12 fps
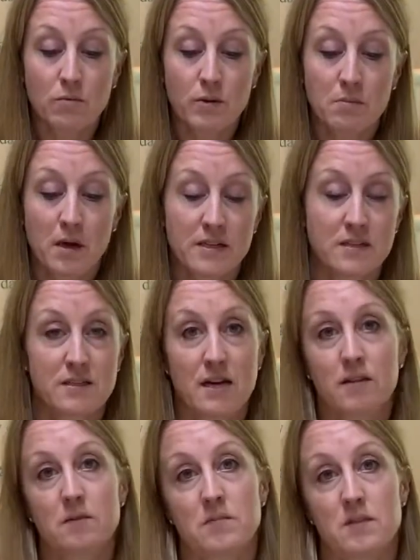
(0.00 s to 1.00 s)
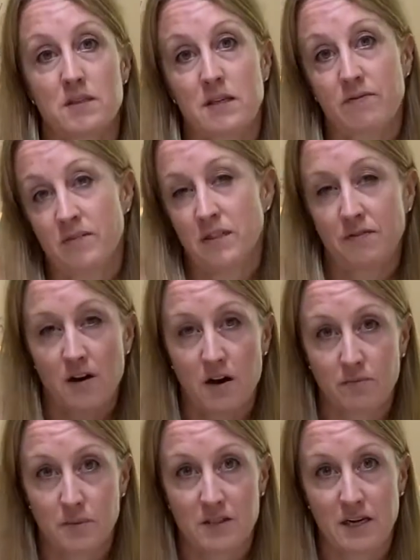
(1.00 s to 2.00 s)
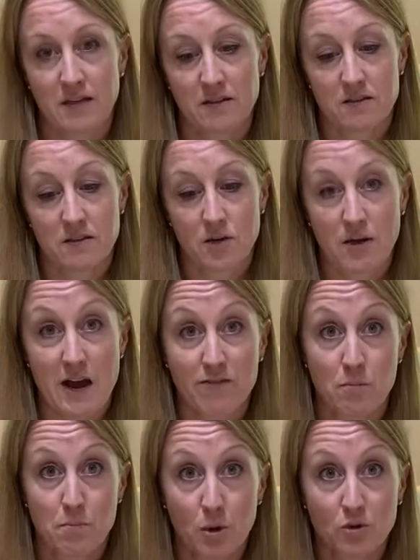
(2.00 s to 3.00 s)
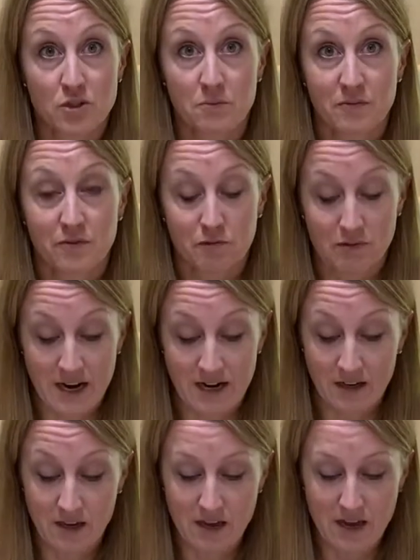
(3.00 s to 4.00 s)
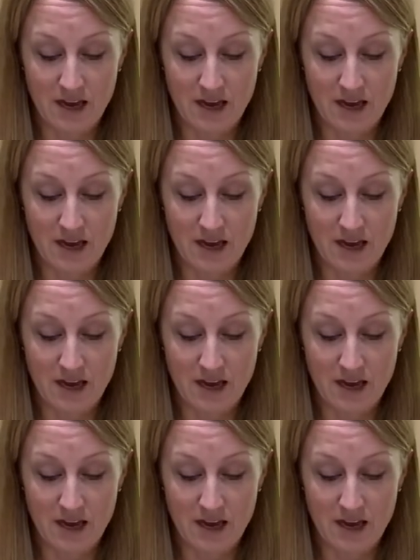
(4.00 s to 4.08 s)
We might set them to 75%, so you have a bottom of the ring,